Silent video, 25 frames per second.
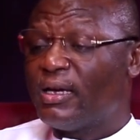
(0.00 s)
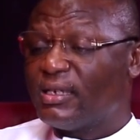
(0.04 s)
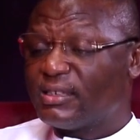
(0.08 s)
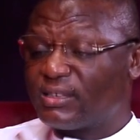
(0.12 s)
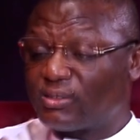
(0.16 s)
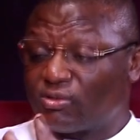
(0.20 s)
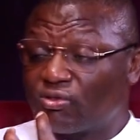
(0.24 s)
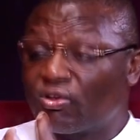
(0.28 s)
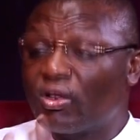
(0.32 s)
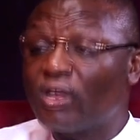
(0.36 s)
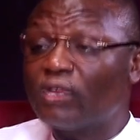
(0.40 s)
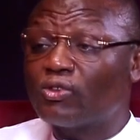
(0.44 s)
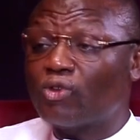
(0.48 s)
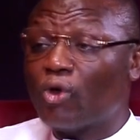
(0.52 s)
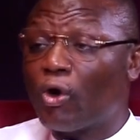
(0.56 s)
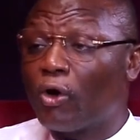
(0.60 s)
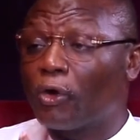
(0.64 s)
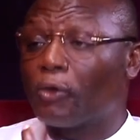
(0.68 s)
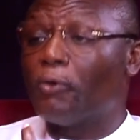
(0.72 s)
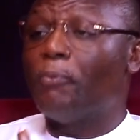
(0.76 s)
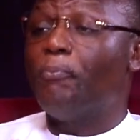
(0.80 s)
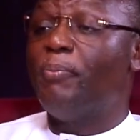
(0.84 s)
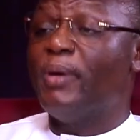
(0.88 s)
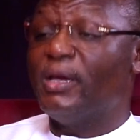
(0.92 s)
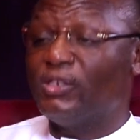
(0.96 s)
street
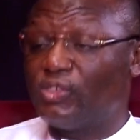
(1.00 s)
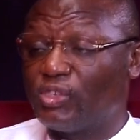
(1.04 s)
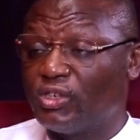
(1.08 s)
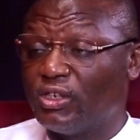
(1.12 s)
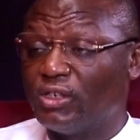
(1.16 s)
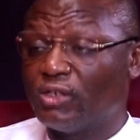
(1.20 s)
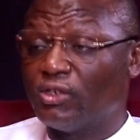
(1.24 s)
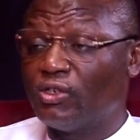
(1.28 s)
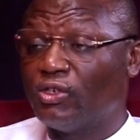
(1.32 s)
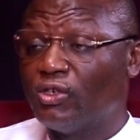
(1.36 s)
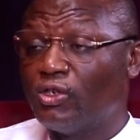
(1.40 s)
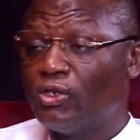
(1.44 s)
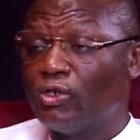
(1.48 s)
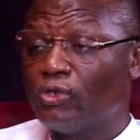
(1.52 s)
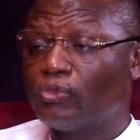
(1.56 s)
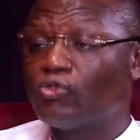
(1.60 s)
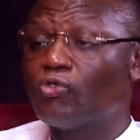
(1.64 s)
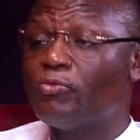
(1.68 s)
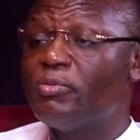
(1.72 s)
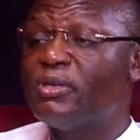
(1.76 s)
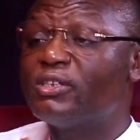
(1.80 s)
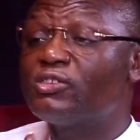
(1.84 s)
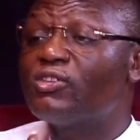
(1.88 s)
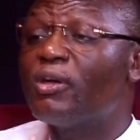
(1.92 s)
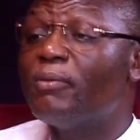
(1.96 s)
occupation
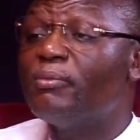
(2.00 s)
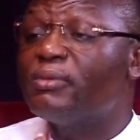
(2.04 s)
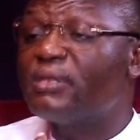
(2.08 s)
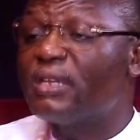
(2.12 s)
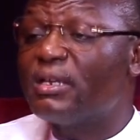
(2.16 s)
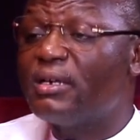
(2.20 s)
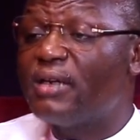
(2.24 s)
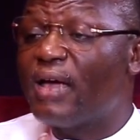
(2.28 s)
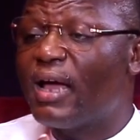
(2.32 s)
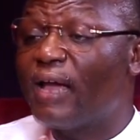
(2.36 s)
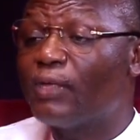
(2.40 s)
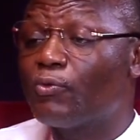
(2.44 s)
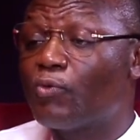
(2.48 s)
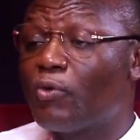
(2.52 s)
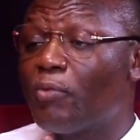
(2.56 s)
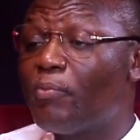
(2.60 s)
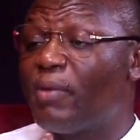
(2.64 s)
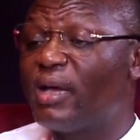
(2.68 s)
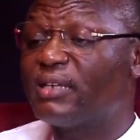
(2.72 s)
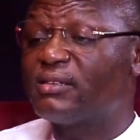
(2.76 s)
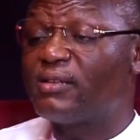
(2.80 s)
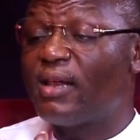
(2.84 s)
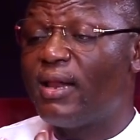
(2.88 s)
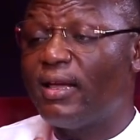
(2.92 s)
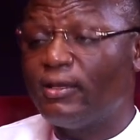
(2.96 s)
should be something that we
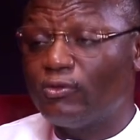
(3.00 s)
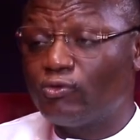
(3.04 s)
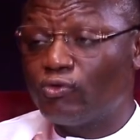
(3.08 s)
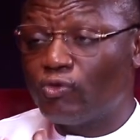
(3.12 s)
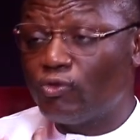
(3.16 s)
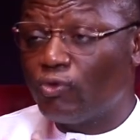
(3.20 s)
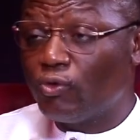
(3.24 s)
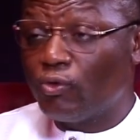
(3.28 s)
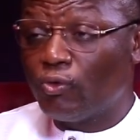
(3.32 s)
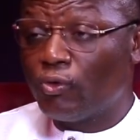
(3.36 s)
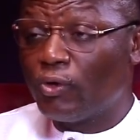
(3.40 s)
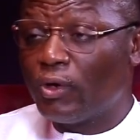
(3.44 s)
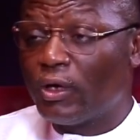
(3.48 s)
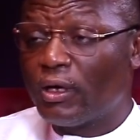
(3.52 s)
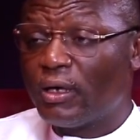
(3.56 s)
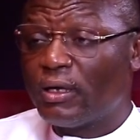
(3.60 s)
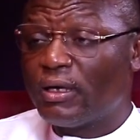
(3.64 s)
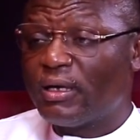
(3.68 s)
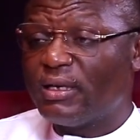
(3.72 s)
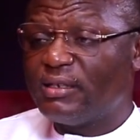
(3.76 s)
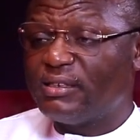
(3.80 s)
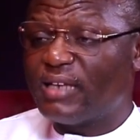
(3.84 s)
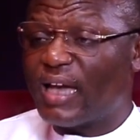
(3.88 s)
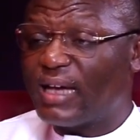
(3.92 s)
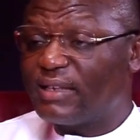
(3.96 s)
must learn to do.
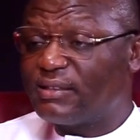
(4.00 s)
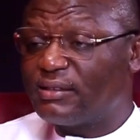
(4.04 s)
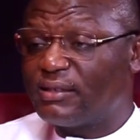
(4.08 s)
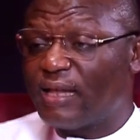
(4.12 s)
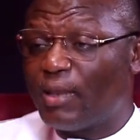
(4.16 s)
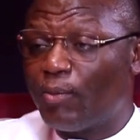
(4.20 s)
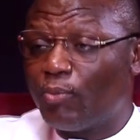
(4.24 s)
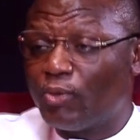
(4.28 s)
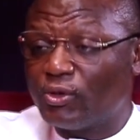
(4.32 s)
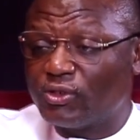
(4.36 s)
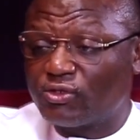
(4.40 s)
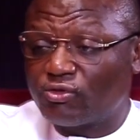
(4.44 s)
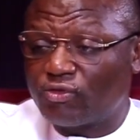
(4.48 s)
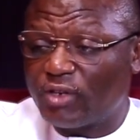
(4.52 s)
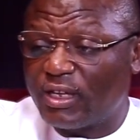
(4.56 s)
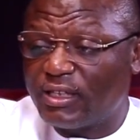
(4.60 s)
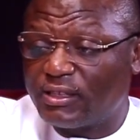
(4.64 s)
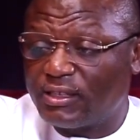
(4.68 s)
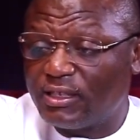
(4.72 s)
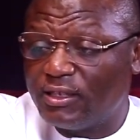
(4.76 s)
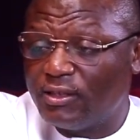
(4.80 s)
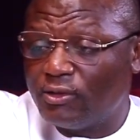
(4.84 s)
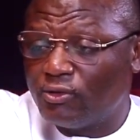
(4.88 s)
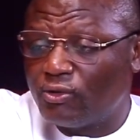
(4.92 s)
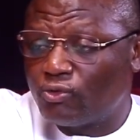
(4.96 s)
Just
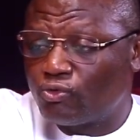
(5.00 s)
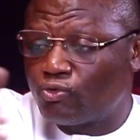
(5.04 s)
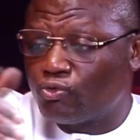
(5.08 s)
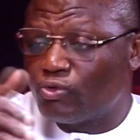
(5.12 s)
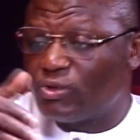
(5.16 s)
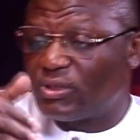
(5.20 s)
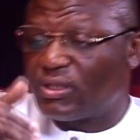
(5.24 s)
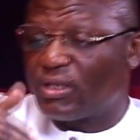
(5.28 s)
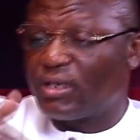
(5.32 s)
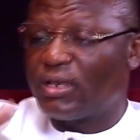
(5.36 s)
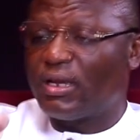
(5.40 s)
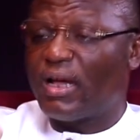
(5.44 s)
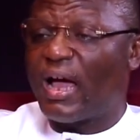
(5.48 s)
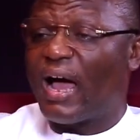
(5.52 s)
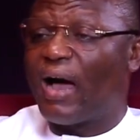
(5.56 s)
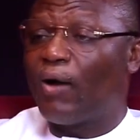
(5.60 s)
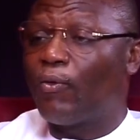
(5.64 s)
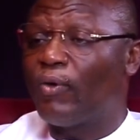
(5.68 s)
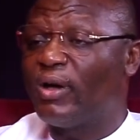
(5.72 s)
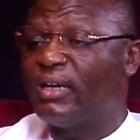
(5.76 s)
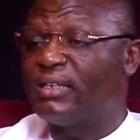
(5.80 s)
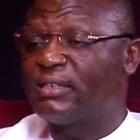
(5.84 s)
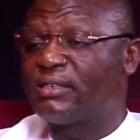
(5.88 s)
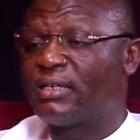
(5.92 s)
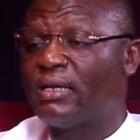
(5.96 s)
demonstrating 2-3
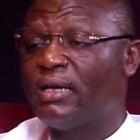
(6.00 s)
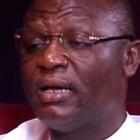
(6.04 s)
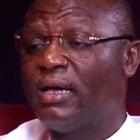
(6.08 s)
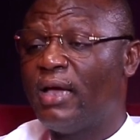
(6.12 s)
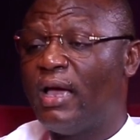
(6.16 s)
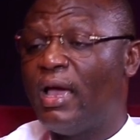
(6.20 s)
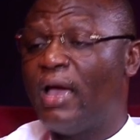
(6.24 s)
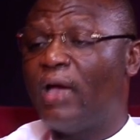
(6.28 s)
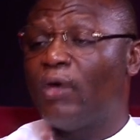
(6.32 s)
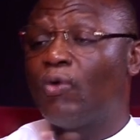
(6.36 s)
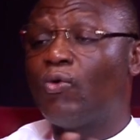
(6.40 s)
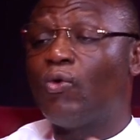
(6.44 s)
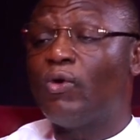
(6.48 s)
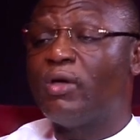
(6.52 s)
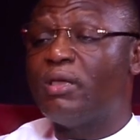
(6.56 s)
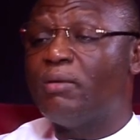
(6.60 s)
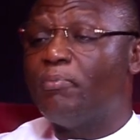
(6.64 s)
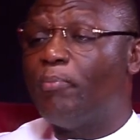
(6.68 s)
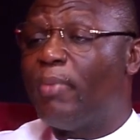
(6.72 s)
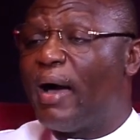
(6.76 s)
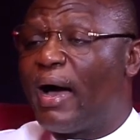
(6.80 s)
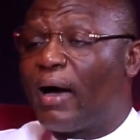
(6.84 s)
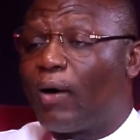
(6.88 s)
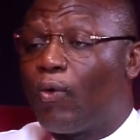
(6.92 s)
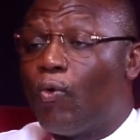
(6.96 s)
hours and
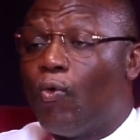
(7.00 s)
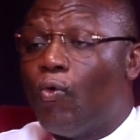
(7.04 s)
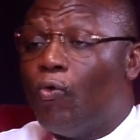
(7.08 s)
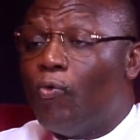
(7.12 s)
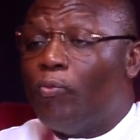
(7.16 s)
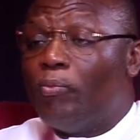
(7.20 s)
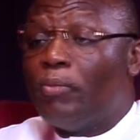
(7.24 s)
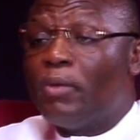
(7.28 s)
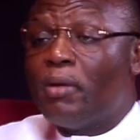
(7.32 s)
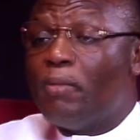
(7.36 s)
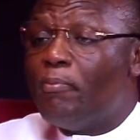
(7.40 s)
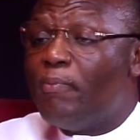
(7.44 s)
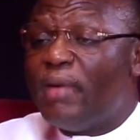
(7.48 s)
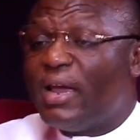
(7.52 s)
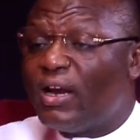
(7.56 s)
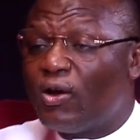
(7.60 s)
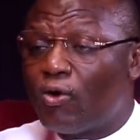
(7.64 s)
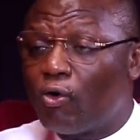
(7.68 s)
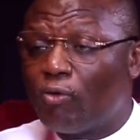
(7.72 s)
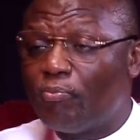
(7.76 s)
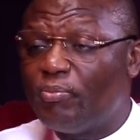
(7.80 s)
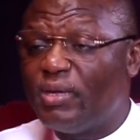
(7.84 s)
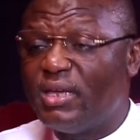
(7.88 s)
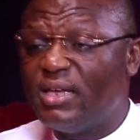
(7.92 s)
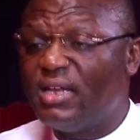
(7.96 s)
going back home may
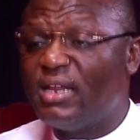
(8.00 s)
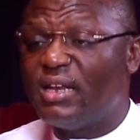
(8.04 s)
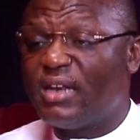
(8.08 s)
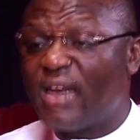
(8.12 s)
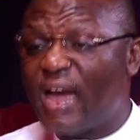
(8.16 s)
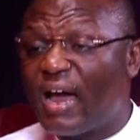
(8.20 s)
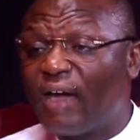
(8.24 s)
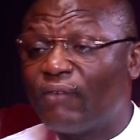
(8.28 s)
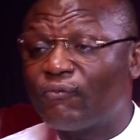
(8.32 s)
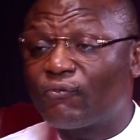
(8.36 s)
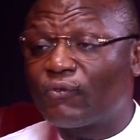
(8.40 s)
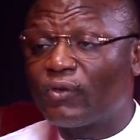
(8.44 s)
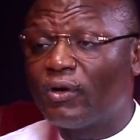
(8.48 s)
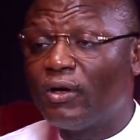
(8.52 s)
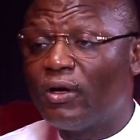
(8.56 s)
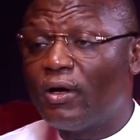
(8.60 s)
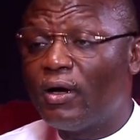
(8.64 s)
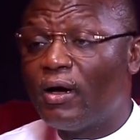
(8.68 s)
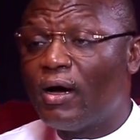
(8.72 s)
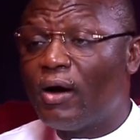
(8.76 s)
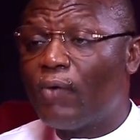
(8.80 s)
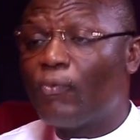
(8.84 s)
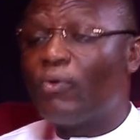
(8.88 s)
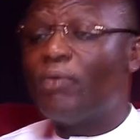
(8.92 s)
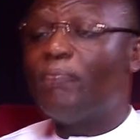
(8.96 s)
not be enough.
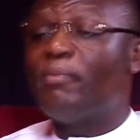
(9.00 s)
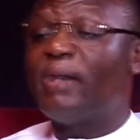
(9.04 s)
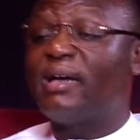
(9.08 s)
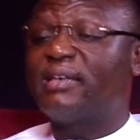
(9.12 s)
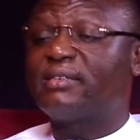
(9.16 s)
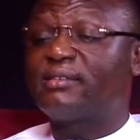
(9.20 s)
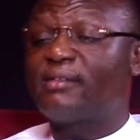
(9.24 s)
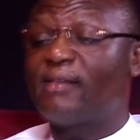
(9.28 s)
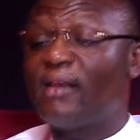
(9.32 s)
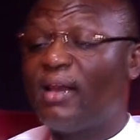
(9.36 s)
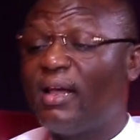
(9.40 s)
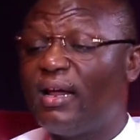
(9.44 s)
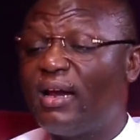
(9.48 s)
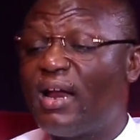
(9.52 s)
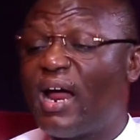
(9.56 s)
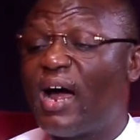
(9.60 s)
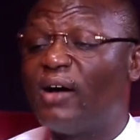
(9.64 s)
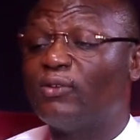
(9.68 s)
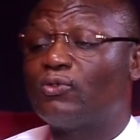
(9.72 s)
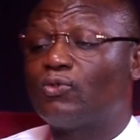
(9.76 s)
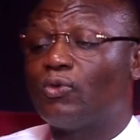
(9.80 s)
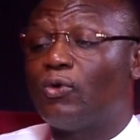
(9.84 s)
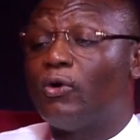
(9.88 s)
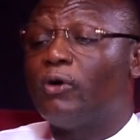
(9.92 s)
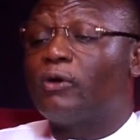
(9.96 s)
We must learn
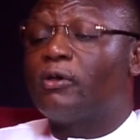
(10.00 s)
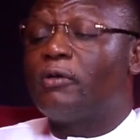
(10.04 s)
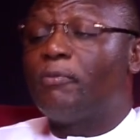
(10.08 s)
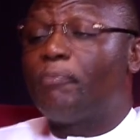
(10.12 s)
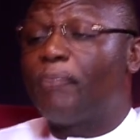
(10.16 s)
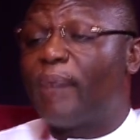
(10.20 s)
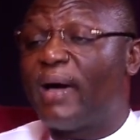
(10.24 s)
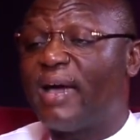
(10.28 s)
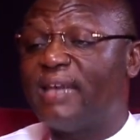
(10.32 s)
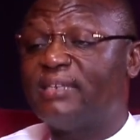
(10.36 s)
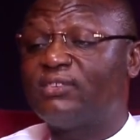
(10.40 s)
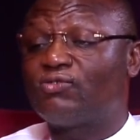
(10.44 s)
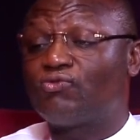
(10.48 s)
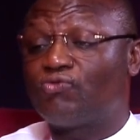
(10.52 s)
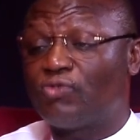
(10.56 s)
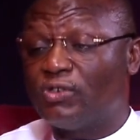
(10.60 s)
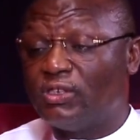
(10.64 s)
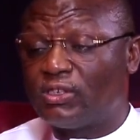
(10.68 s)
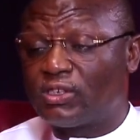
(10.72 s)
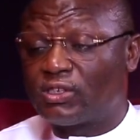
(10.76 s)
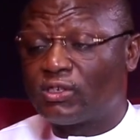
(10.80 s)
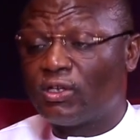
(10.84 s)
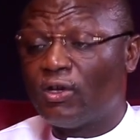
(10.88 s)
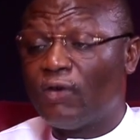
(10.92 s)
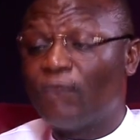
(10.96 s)
how to occupy
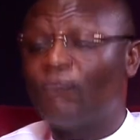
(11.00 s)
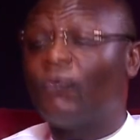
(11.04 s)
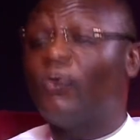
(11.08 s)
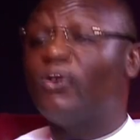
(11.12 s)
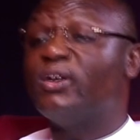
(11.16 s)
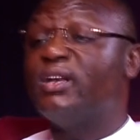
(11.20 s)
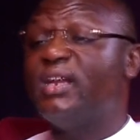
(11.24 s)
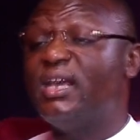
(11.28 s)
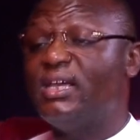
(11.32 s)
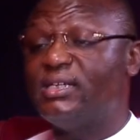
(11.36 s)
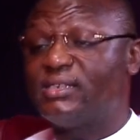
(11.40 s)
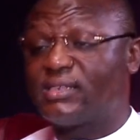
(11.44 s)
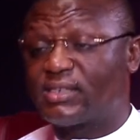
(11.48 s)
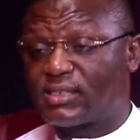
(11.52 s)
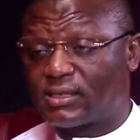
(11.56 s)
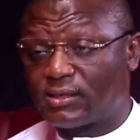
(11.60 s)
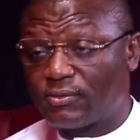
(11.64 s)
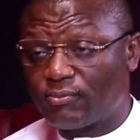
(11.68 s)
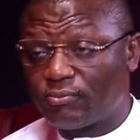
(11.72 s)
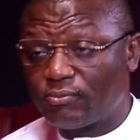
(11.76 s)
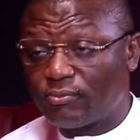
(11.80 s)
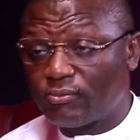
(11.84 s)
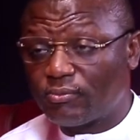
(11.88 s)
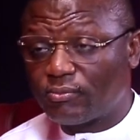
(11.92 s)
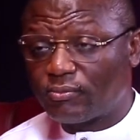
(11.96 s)
streets for
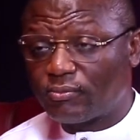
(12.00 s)
days